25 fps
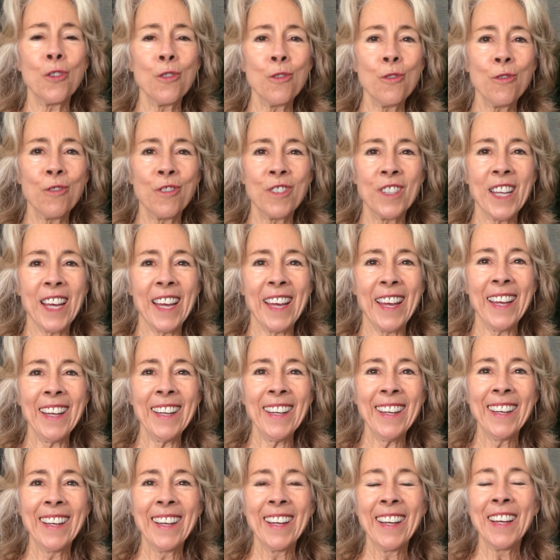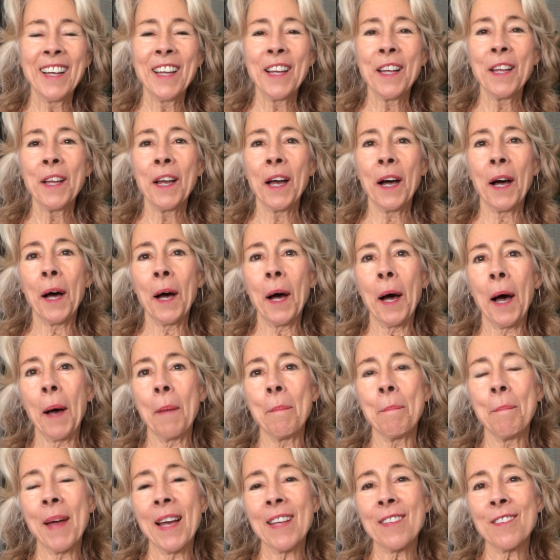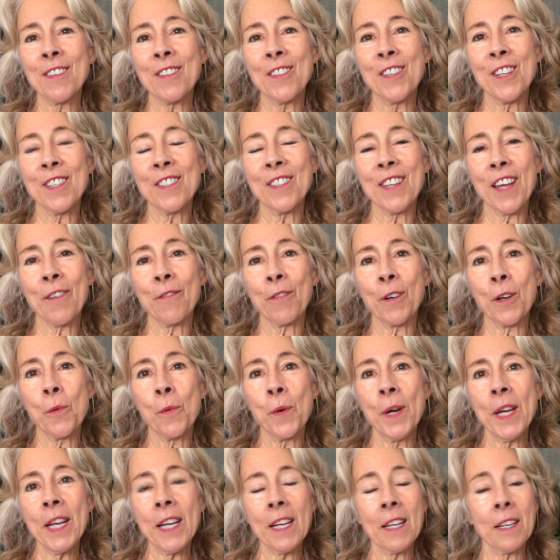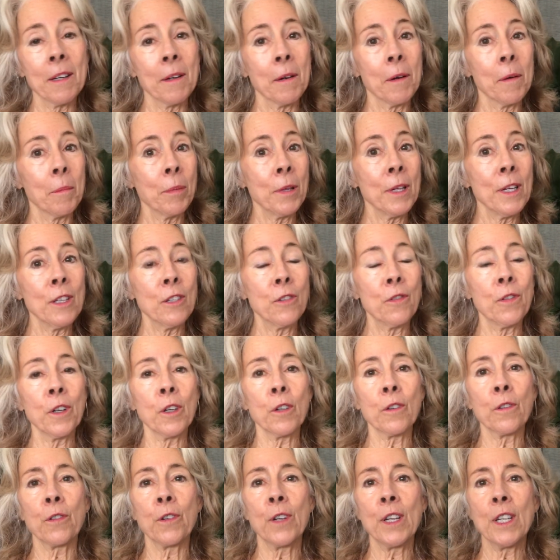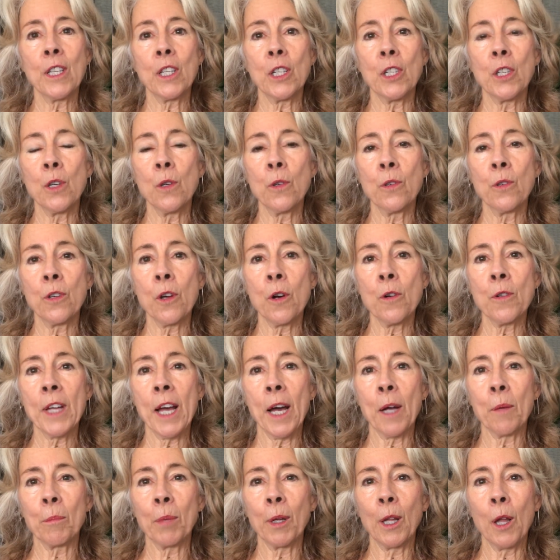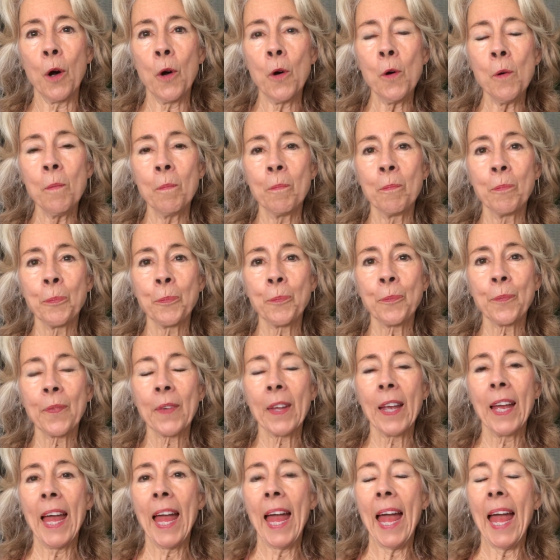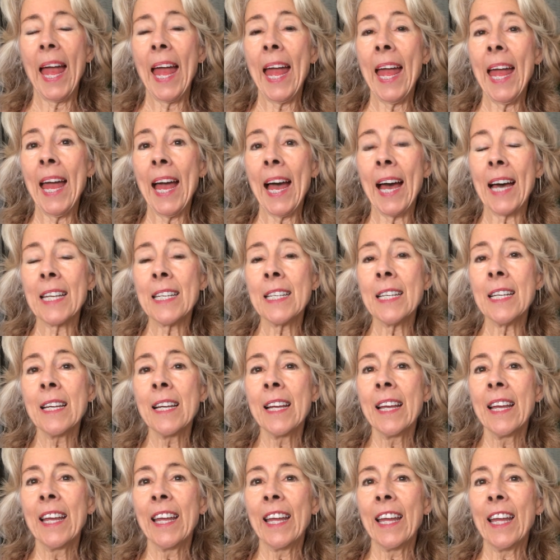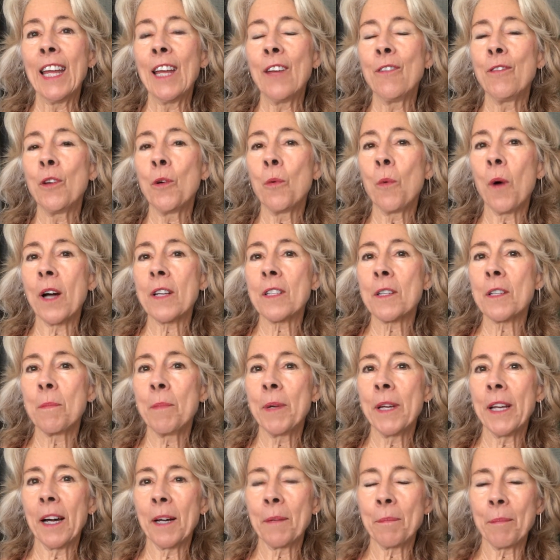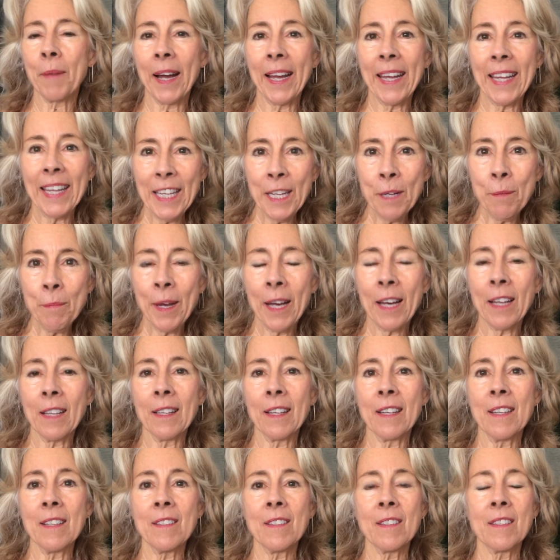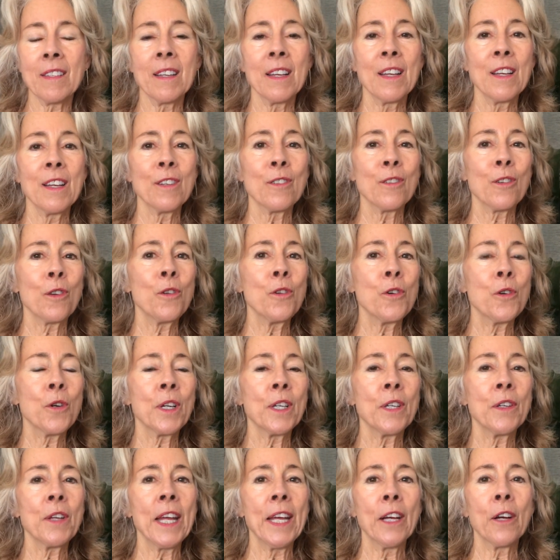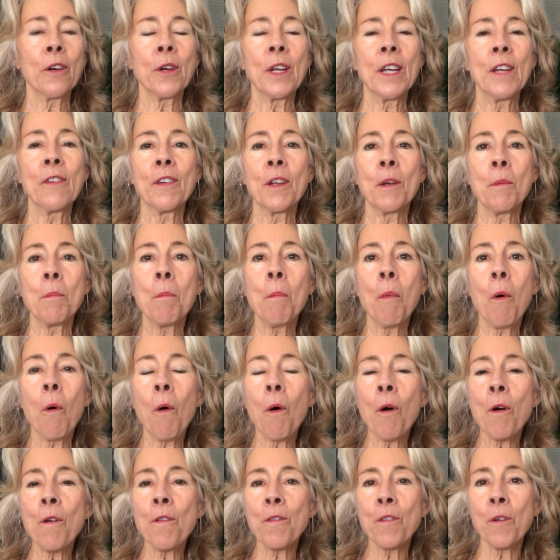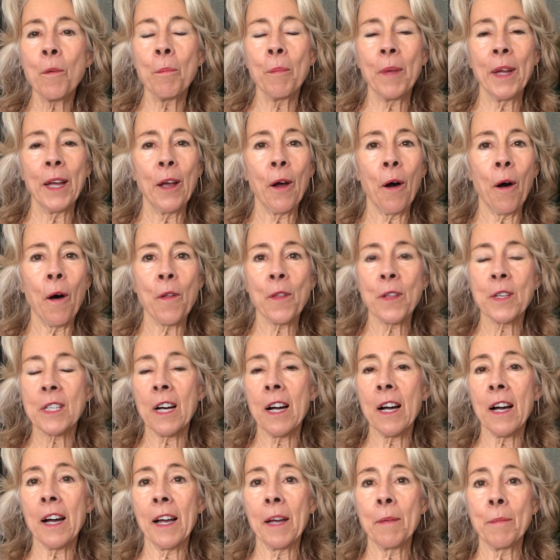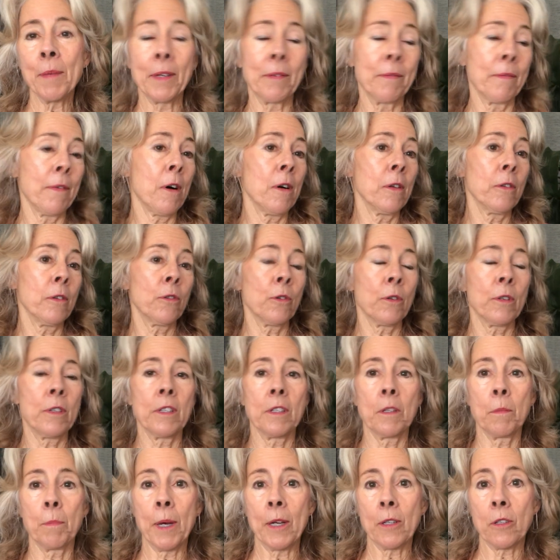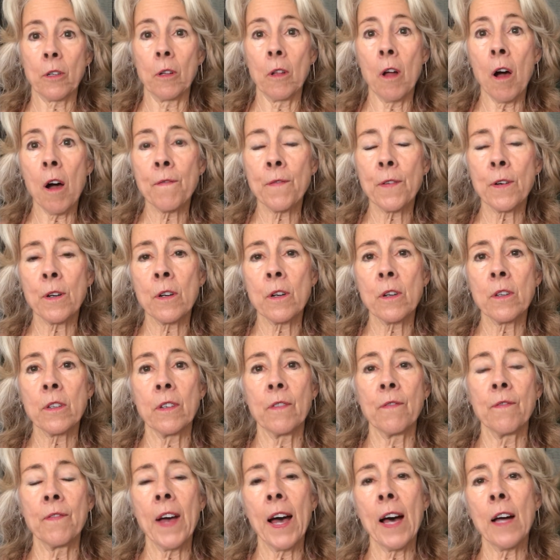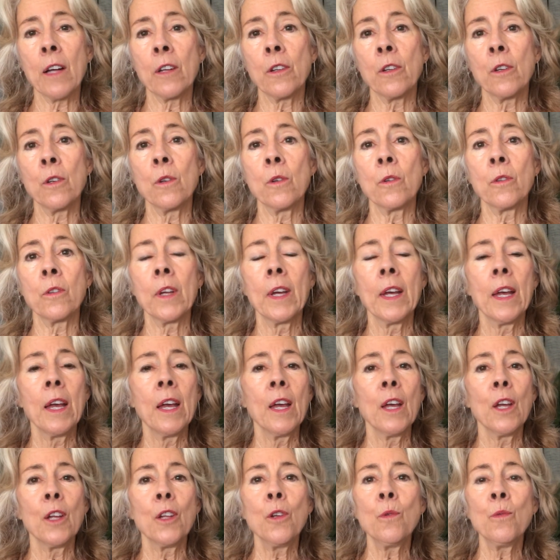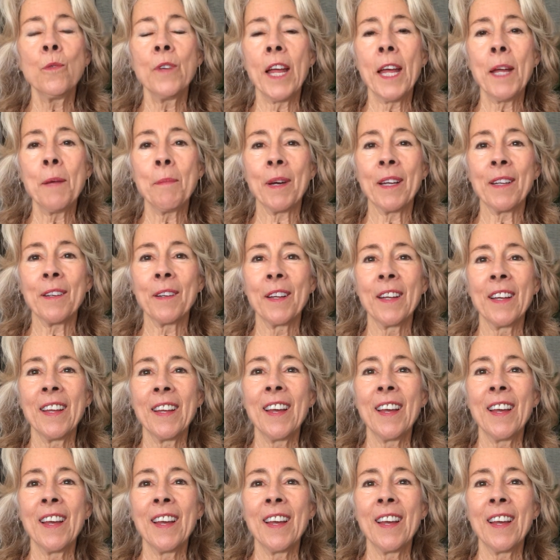Tuesday uh, messages every week, please feel free to do so down below. And if you want to be on my email list so you can hear even more from me all the time and all sorts of special offers and values, you name it,